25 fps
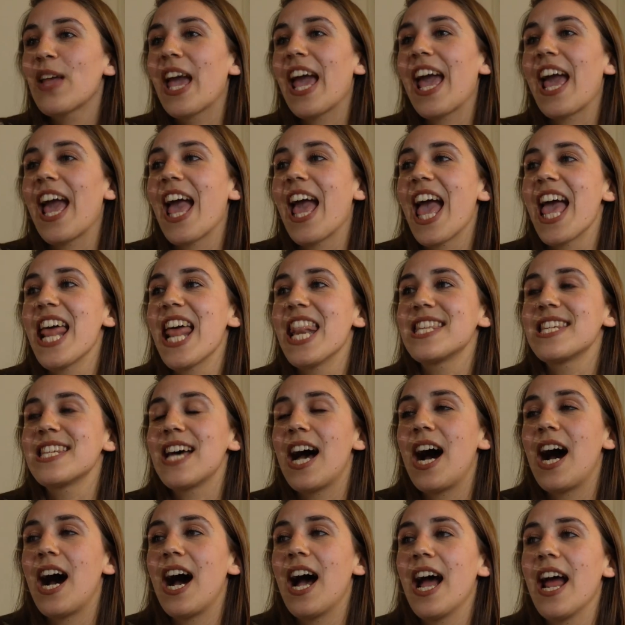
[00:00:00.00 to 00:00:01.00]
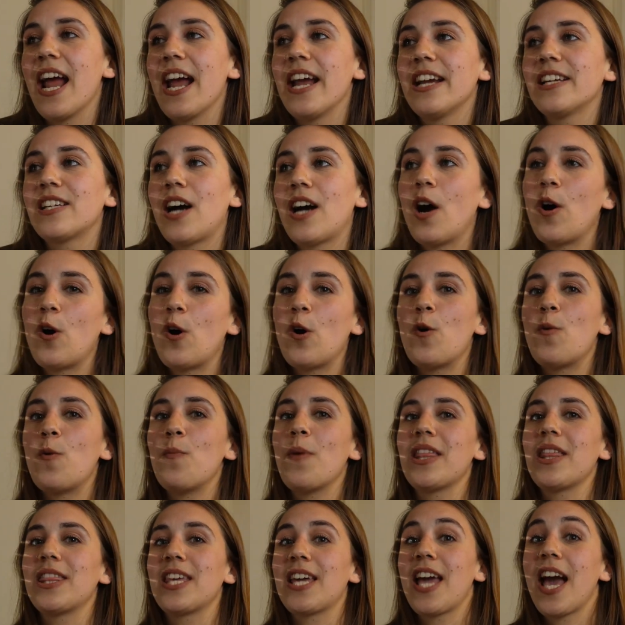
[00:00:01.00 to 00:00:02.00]
And I got home
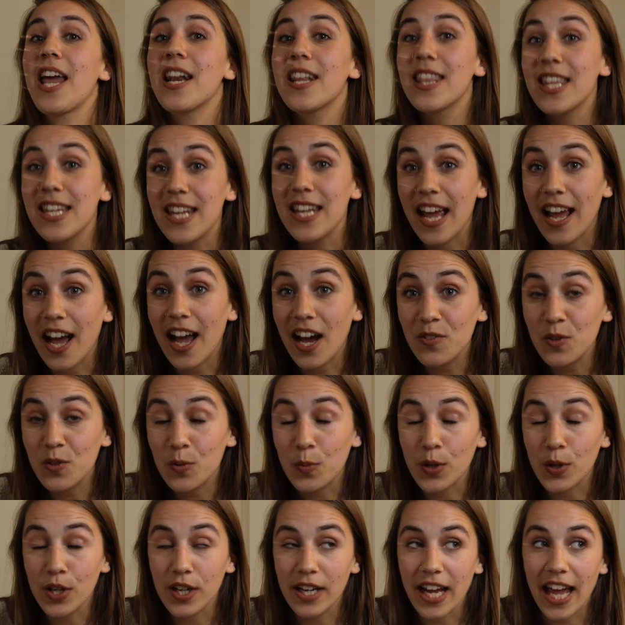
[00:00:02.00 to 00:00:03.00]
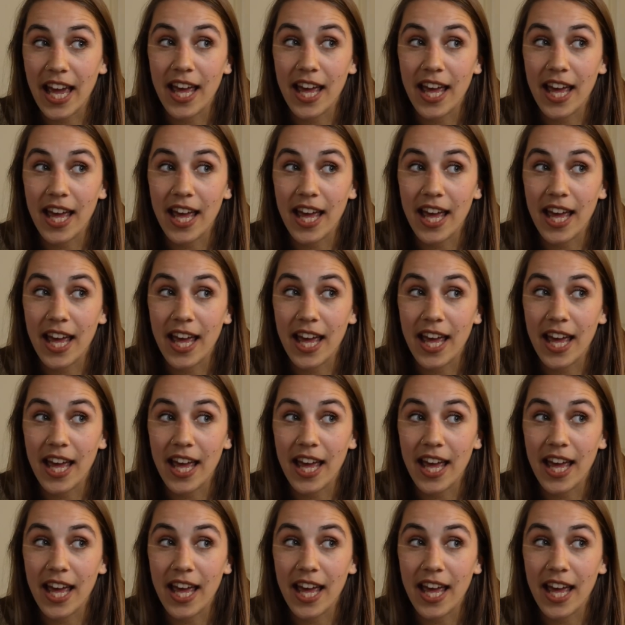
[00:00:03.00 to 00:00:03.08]
at the end of the day after work